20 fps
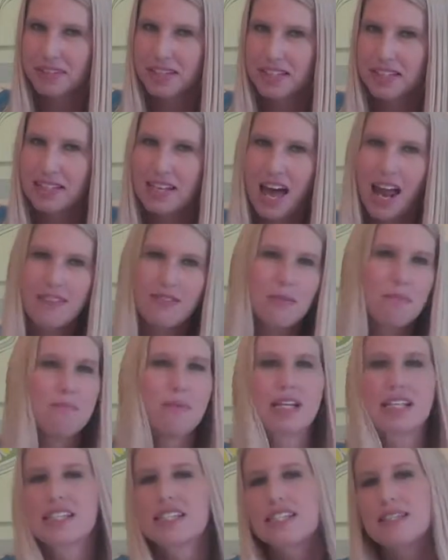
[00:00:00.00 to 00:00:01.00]
it's kind of a
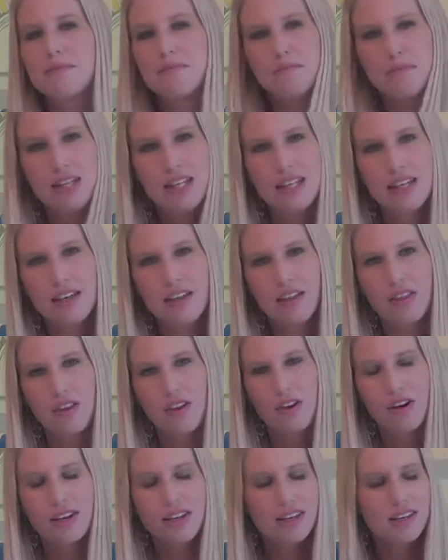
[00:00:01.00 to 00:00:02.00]
mixed media
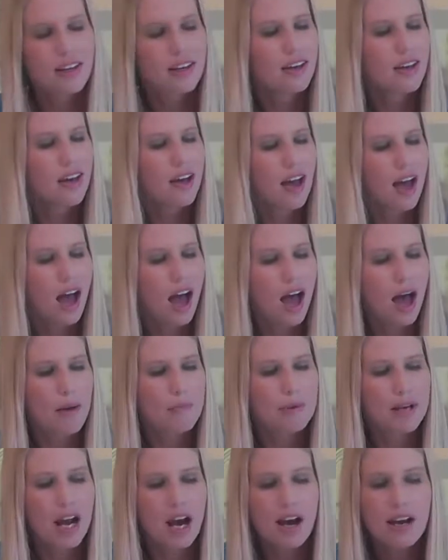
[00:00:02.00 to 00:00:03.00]
look.
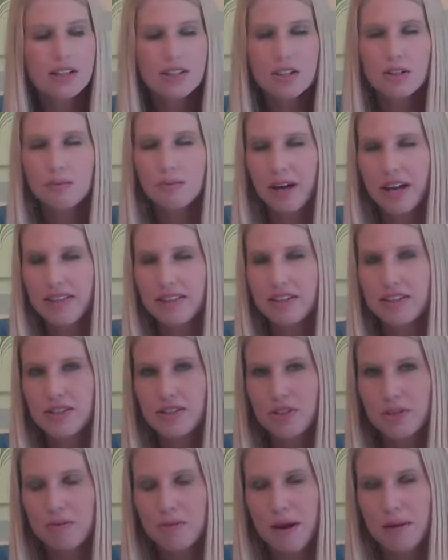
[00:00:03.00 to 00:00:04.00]
But I also ran
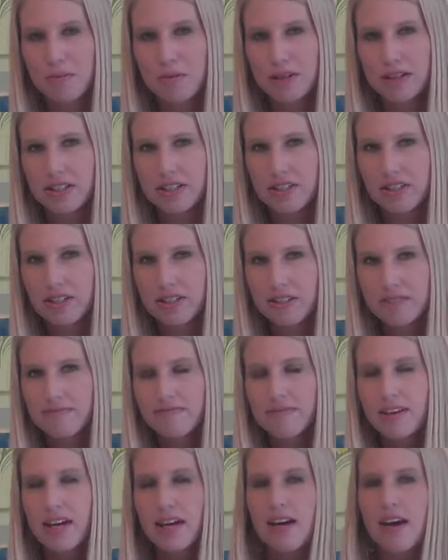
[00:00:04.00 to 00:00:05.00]
this through my
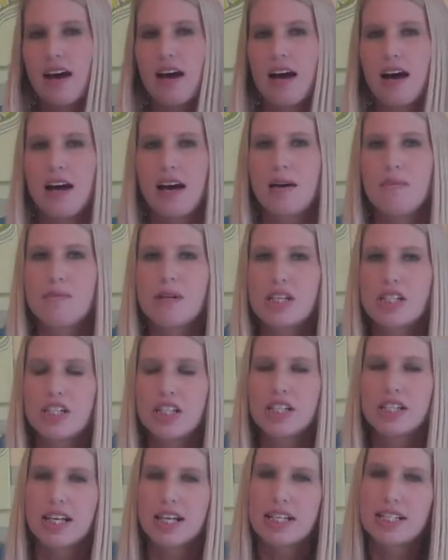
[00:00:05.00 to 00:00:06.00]
printer.
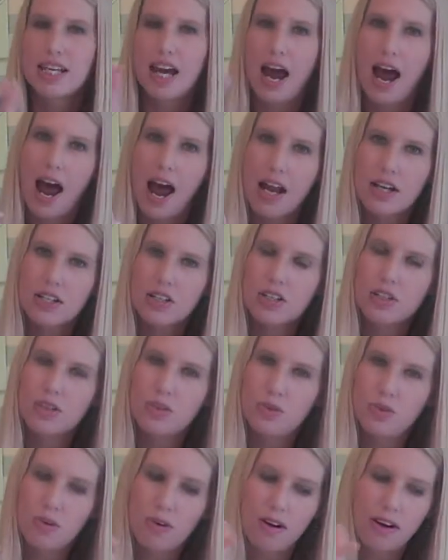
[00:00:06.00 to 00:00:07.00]
Just attach
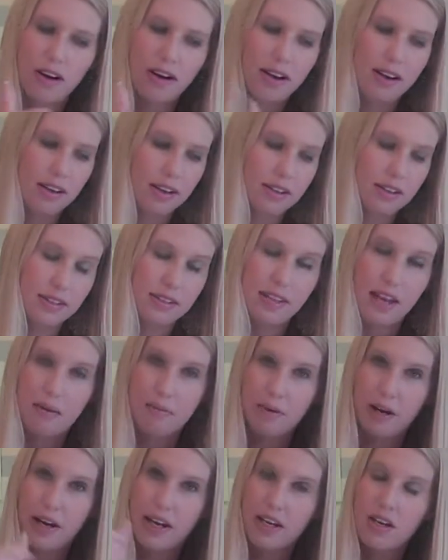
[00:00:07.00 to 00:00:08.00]
your
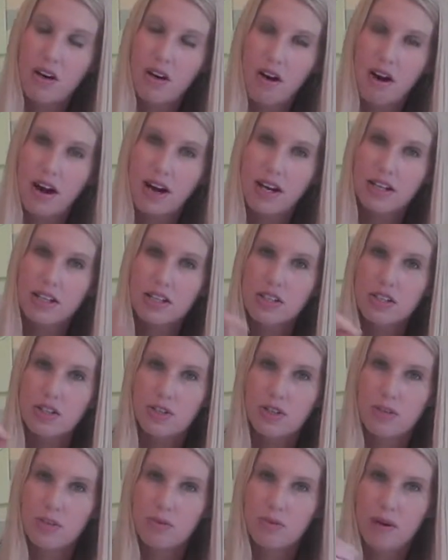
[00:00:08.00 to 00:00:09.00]
library card
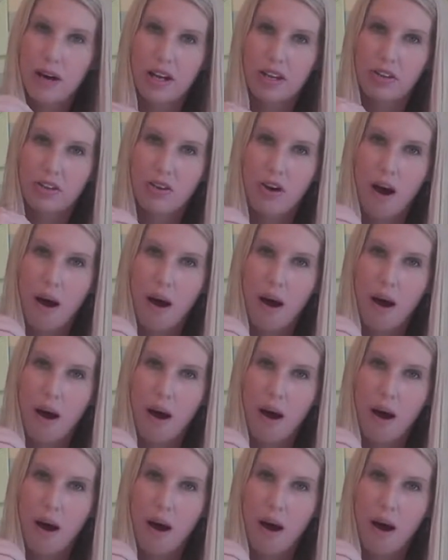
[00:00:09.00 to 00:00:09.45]
to regular